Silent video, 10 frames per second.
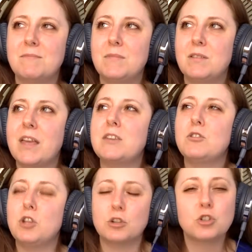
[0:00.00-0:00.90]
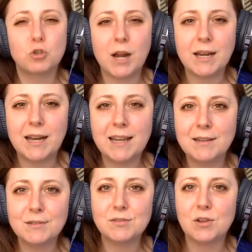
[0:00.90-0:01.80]
like your
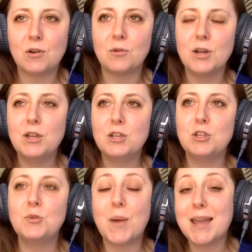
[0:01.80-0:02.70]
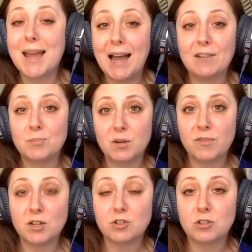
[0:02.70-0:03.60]
training. So you might have
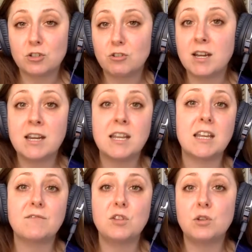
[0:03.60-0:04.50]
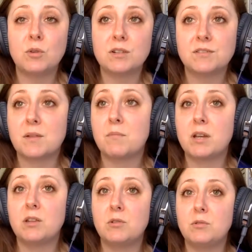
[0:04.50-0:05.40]
professional training if you are
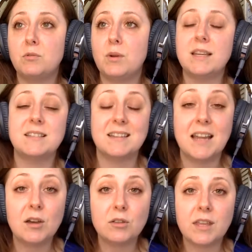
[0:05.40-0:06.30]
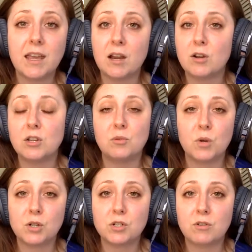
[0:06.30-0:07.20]
somebody who is in healthcare and you
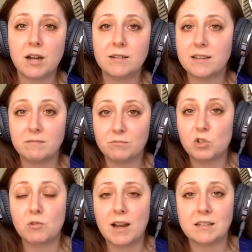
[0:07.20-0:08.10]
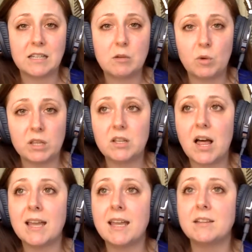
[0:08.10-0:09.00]
work directly with
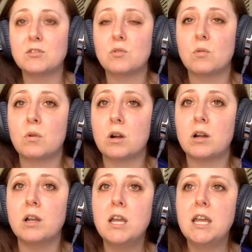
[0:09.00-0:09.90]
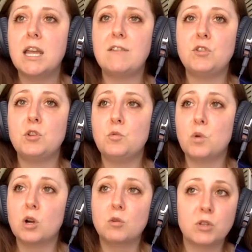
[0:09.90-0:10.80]
clients, or if you
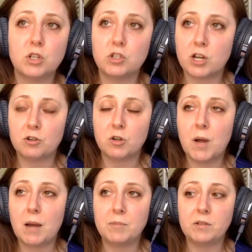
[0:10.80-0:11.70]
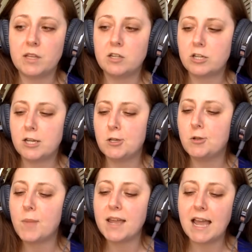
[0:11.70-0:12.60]
work with the general population,
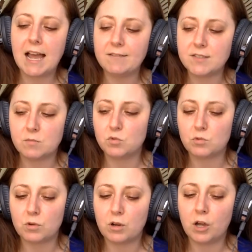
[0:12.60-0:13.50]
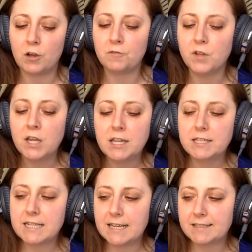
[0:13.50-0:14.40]
you might have some sort of
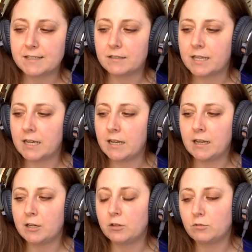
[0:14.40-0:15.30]
de-escalating